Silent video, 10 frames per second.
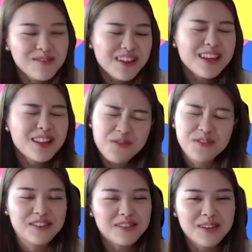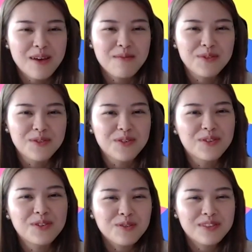really the first step,
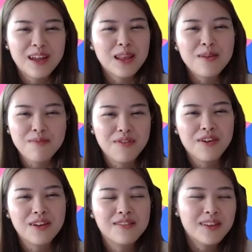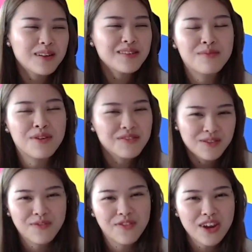to studying abroad. If studying abroad
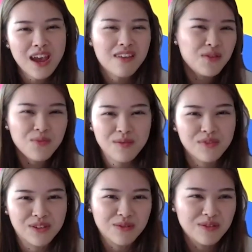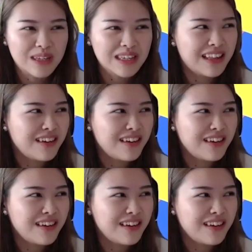was free, everyone would do it. Like,